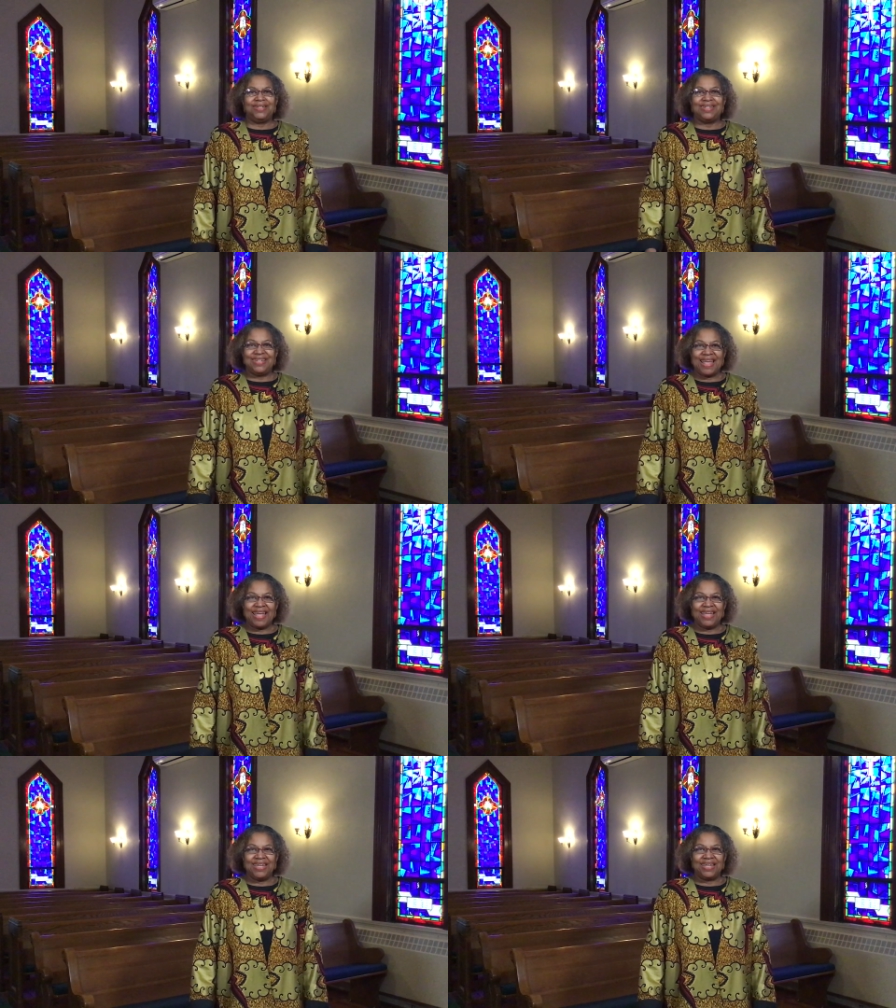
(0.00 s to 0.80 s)

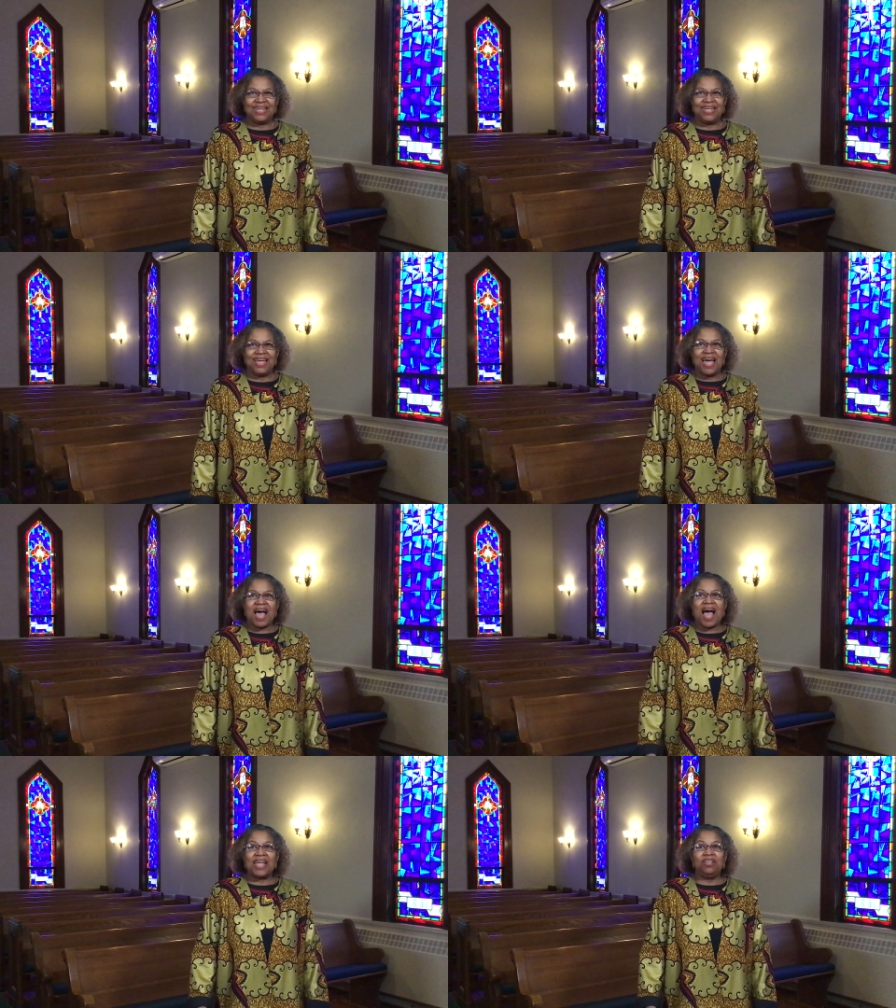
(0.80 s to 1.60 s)
Today,
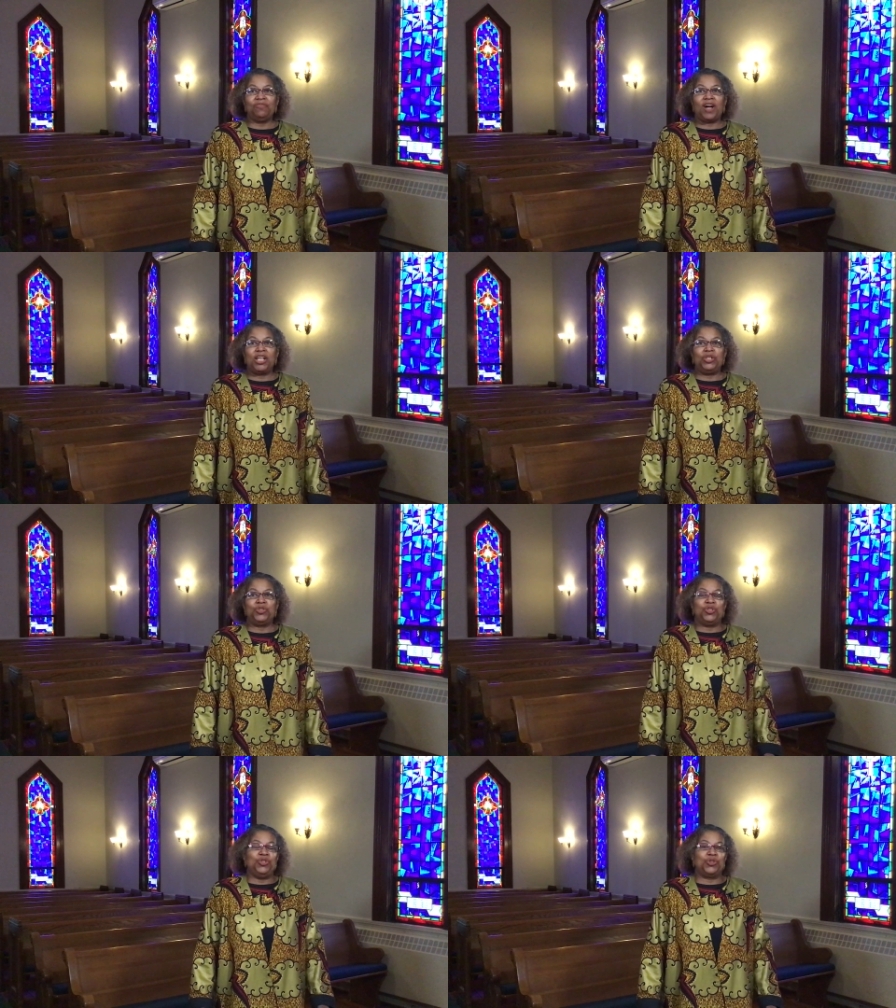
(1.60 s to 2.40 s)
I invite you
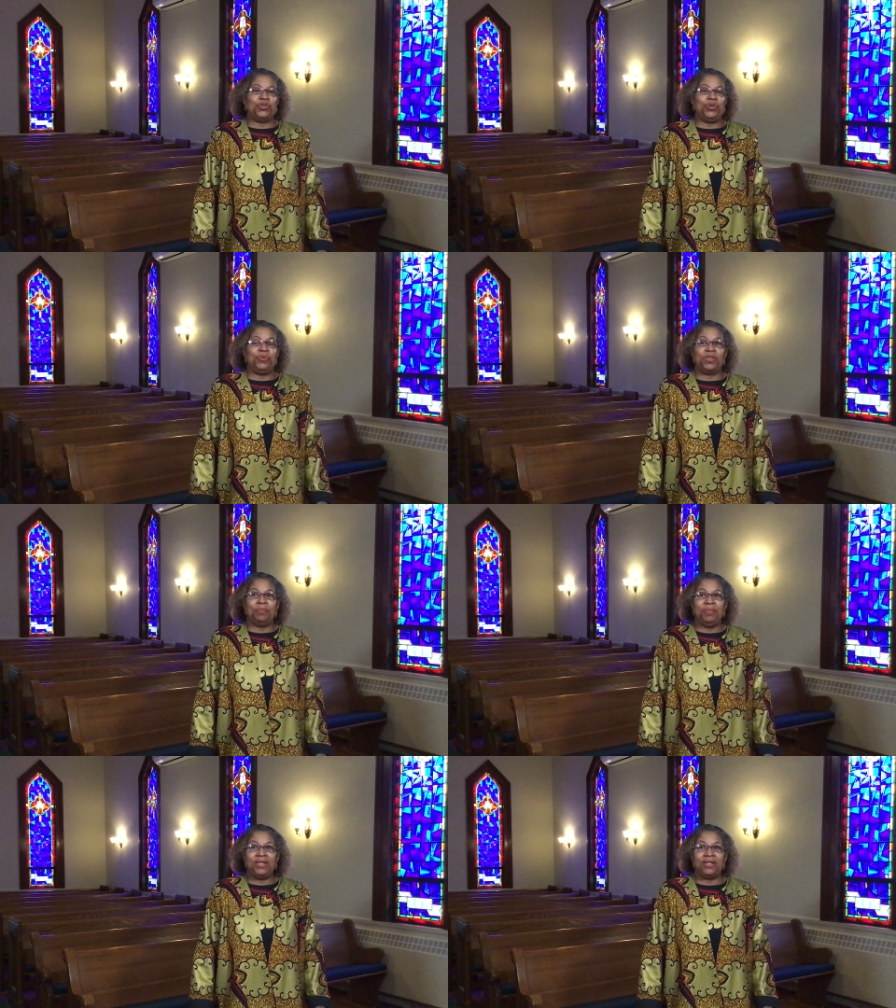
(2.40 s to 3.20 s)
to journey with
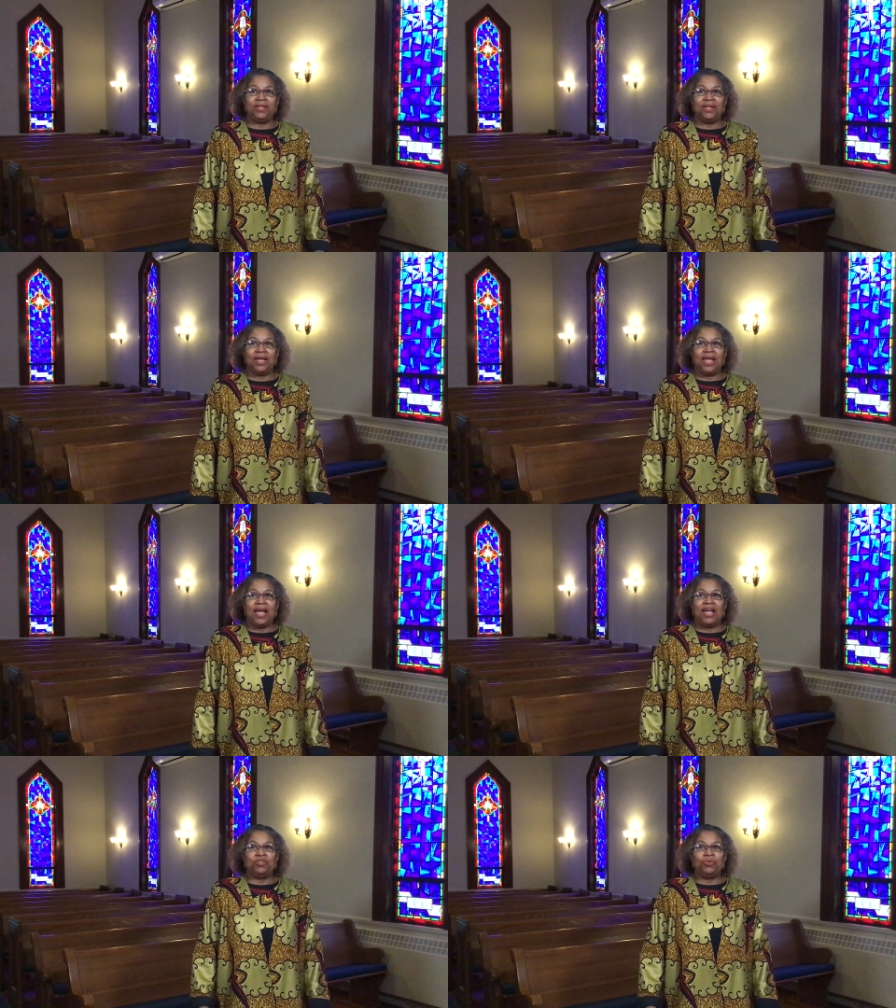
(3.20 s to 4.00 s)
me
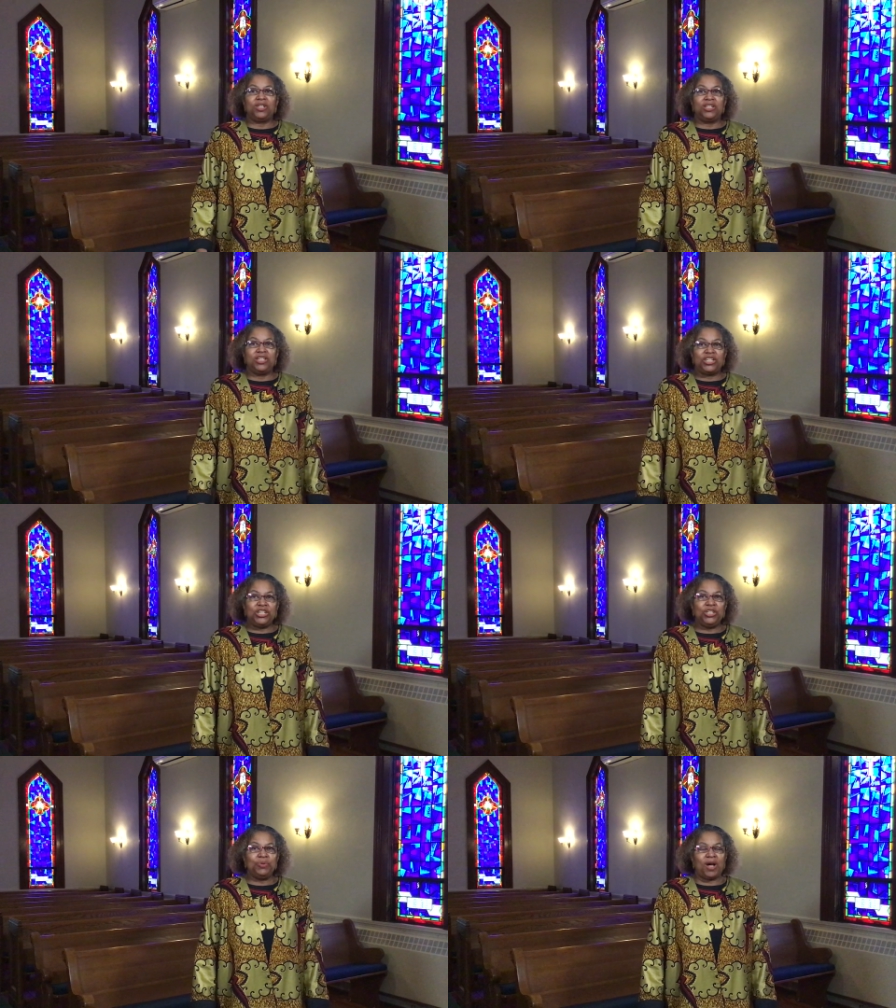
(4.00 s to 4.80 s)
as we
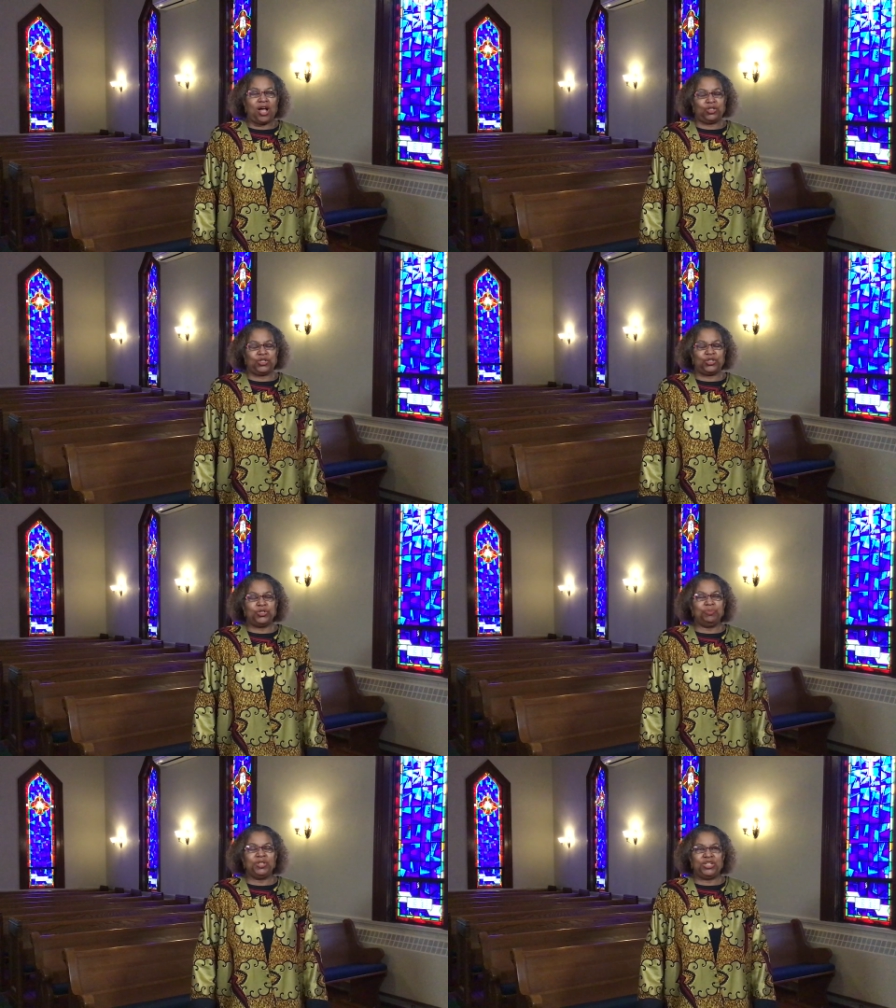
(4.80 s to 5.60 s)
continue our
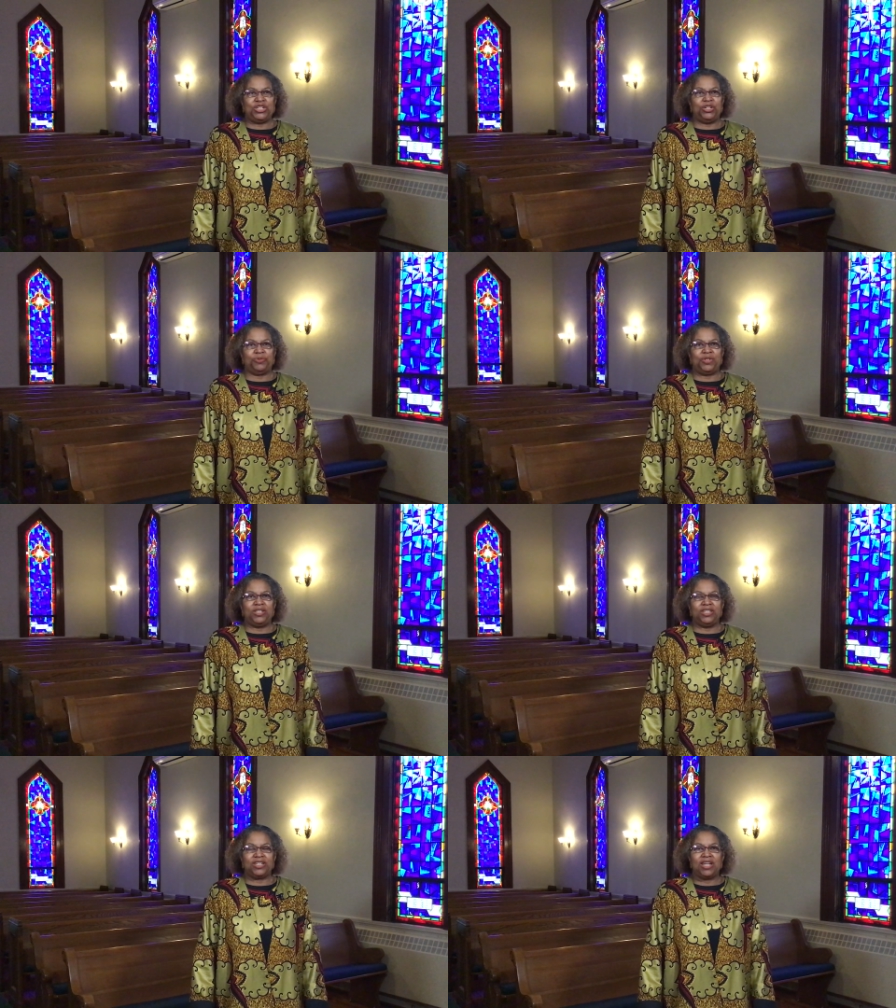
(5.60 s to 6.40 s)
sermon
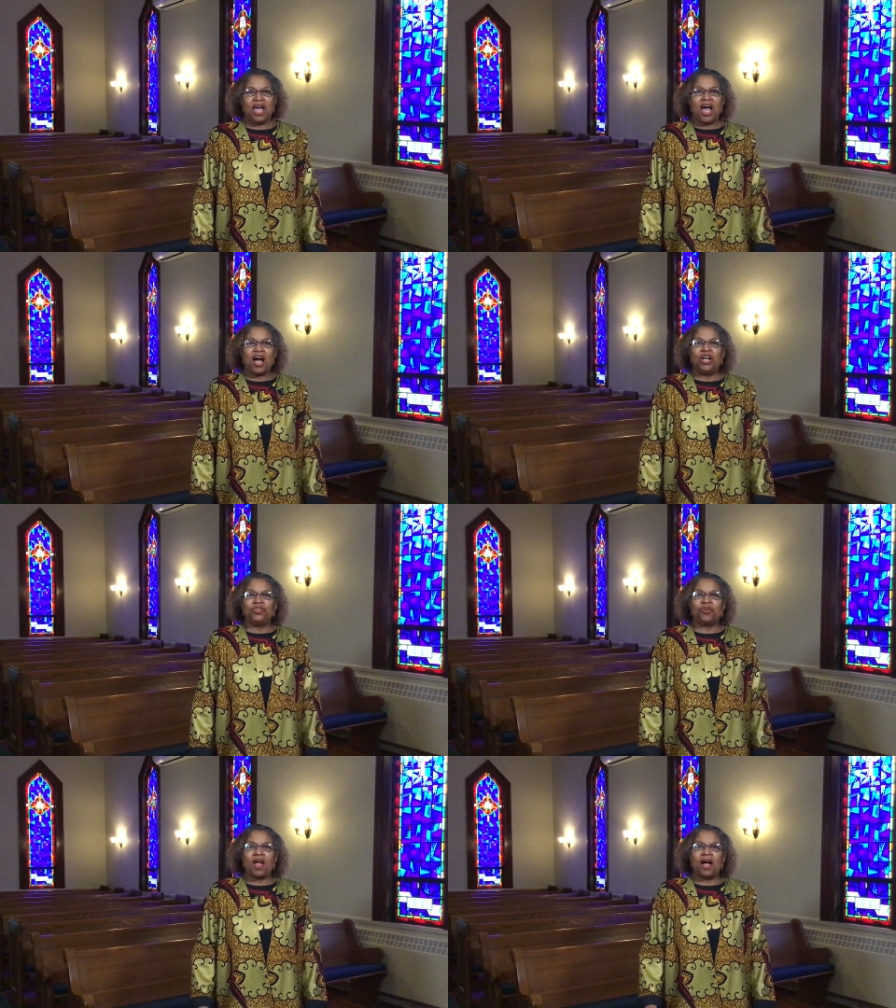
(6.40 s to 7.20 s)
series
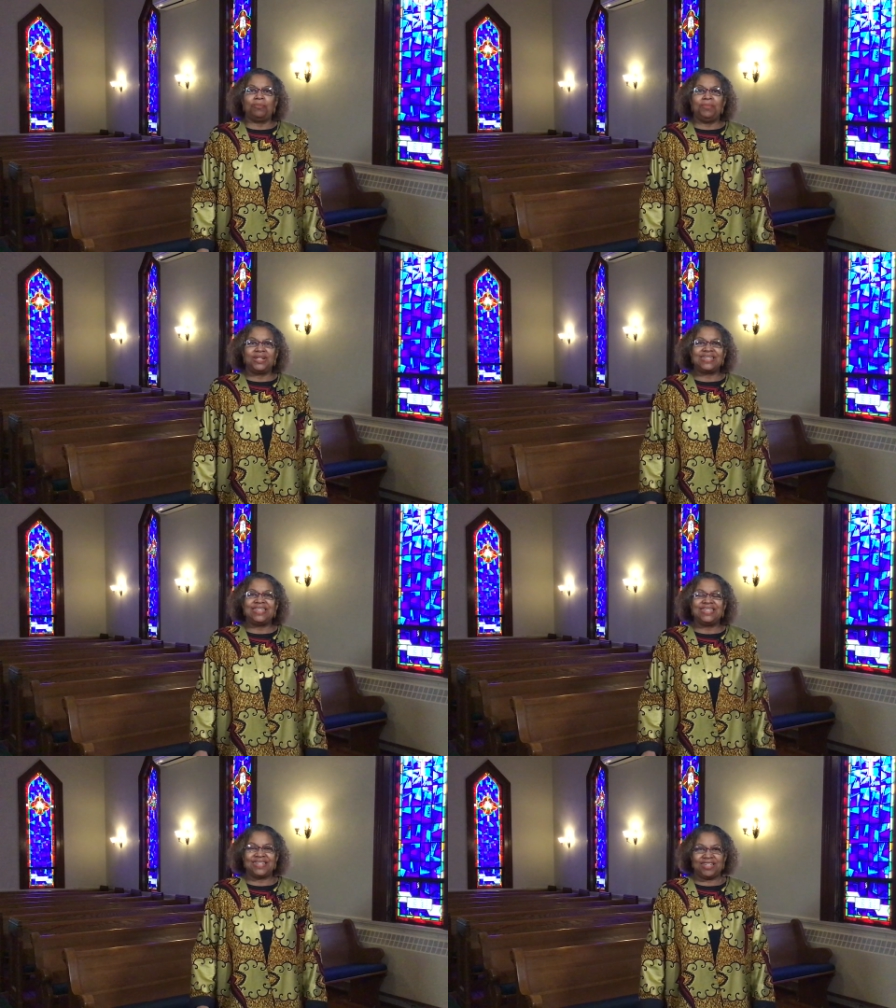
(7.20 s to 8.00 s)
under our
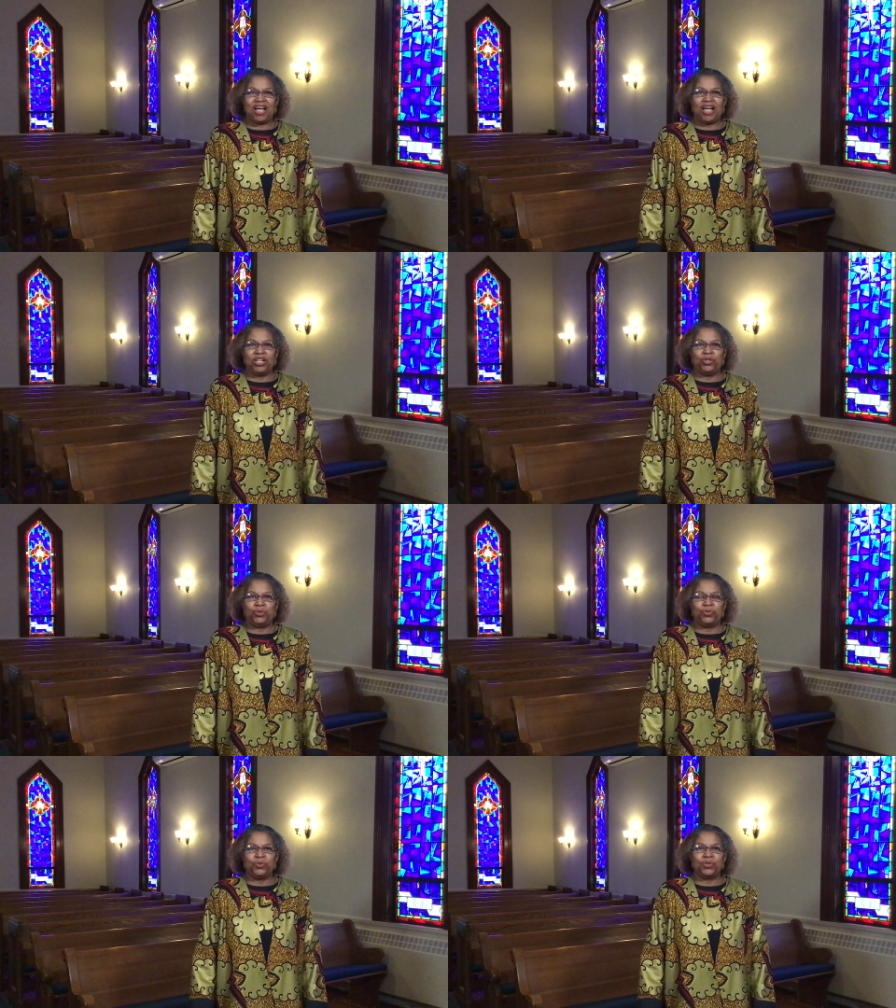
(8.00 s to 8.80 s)
message
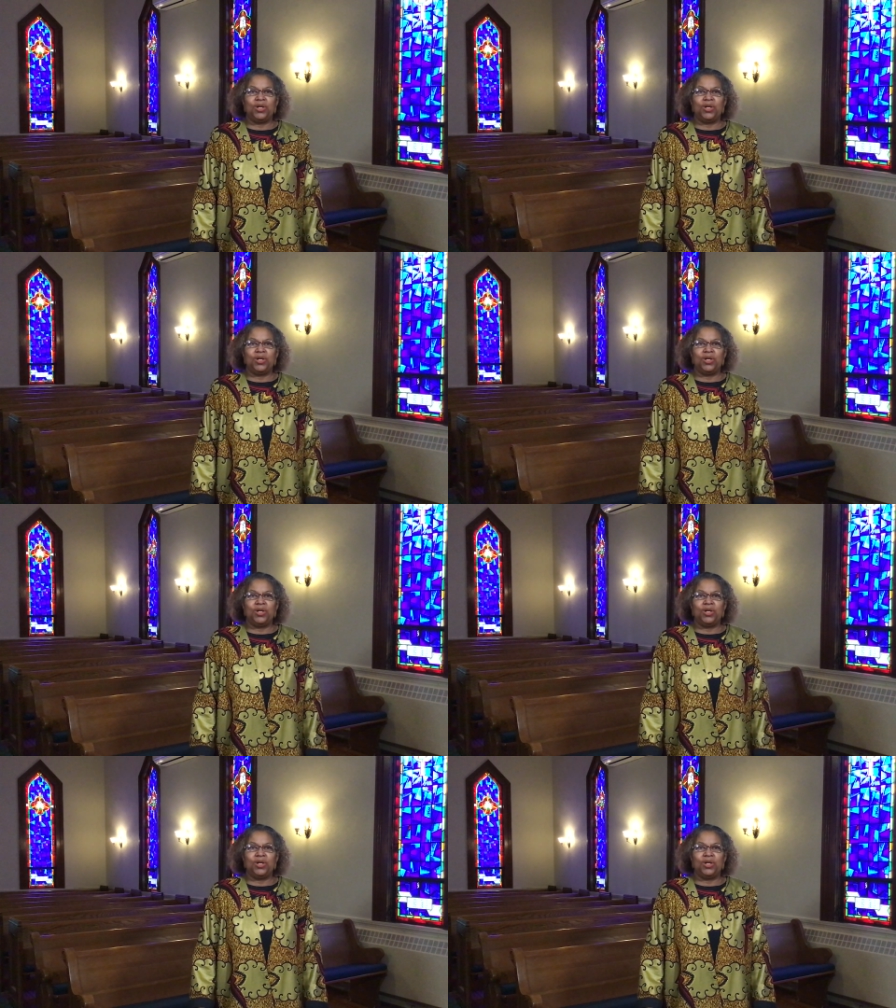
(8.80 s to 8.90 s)
titled,